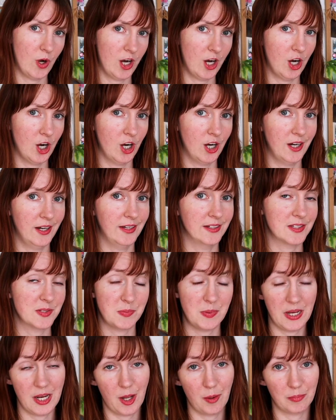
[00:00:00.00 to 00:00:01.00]
where it's
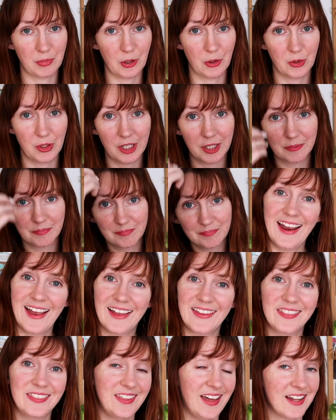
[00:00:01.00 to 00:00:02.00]
being uploaded.
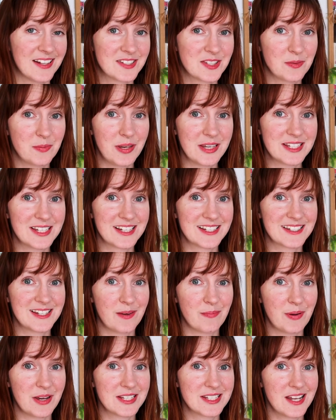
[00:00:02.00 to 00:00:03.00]
And that's the basic
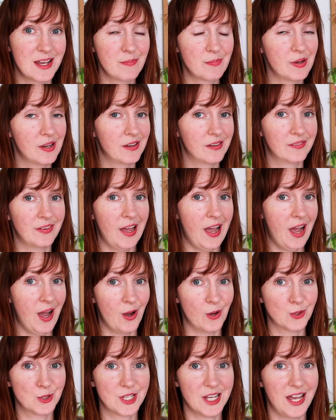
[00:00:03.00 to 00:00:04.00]
step by step of
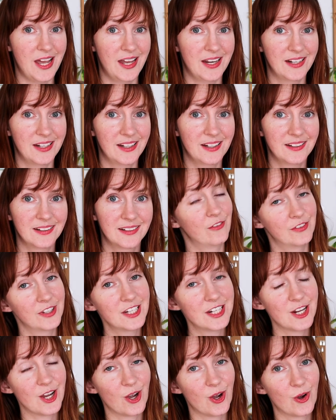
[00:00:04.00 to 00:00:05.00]
how to edit a
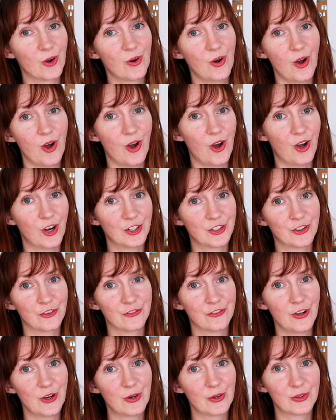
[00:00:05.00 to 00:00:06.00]
video on your
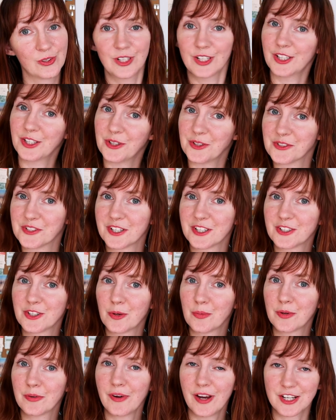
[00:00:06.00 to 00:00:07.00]
phone using
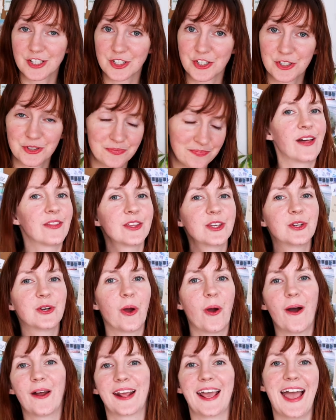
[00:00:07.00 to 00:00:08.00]
Adobe Rush. Now that you
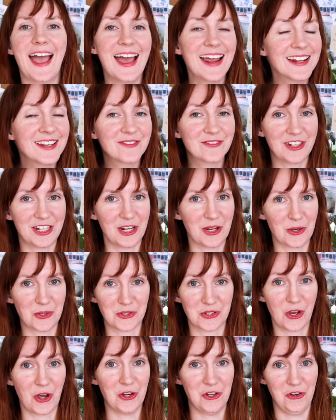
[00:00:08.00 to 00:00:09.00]
know how to edit
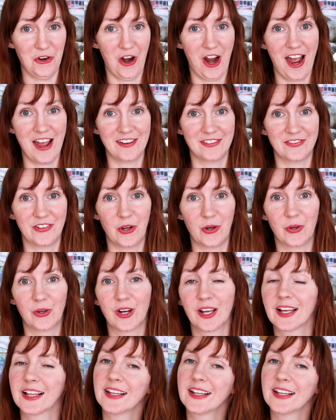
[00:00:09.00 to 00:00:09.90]
videos on your iPhone,